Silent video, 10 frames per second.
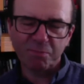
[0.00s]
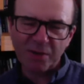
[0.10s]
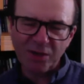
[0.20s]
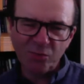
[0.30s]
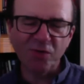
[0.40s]

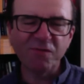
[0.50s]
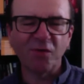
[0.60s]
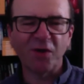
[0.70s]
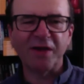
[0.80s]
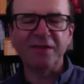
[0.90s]
you will
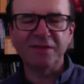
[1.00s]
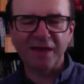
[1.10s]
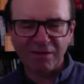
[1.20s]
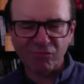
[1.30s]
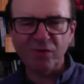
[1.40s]
find that
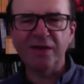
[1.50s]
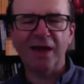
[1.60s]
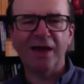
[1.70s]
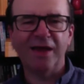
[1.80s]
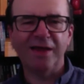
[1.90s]
every
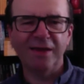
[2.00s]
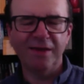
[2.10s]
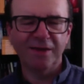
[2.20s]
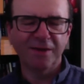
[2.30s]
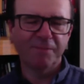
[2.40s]
day
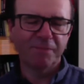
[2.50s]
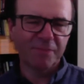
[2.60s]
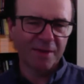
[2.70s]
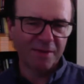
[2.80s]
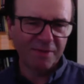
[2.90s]

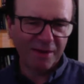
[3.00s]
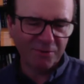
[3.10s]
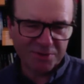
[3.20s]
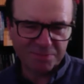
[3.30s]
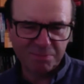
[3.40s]
there
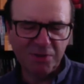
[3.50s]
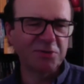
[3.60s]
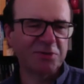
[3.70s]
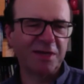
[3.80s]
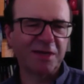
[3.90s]
is
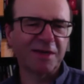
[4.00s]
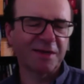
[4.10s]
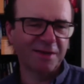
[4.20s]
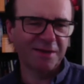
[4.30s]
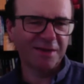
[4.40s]
music
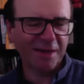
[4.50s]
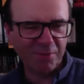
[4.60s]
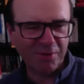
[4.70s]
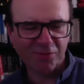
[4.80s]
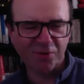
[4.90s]

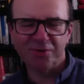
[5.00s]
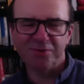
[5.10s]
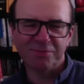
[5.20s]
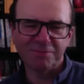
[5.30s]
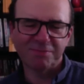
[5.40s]
coming
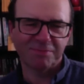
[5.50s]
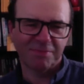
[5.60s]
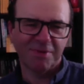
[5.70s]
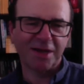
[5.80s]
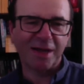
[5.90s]
through
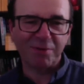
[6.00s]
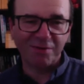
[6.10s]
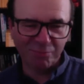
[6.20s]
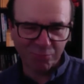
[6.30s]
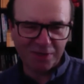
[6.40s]
a couple
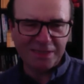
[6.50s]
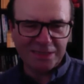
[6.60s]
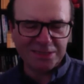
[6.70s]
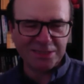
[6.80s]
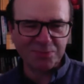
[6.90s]
of pretty
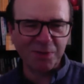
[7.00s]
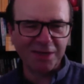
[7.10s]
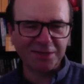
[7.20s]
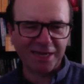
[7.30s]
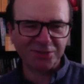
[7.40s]
decent
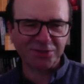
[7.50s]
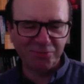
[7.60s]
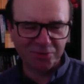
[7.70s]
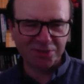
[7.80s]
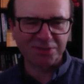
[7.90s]
speakers, actually,
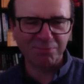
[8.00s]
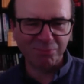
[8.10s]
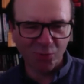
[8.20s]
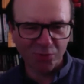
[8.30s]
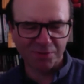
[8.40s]
which is an
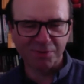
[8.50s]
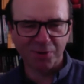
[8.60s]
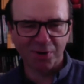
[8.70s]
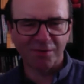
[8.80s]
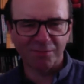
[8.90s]
important
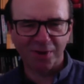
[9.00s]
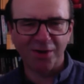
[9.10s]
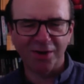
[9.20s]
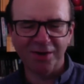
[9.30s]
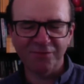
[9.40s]
part of my life.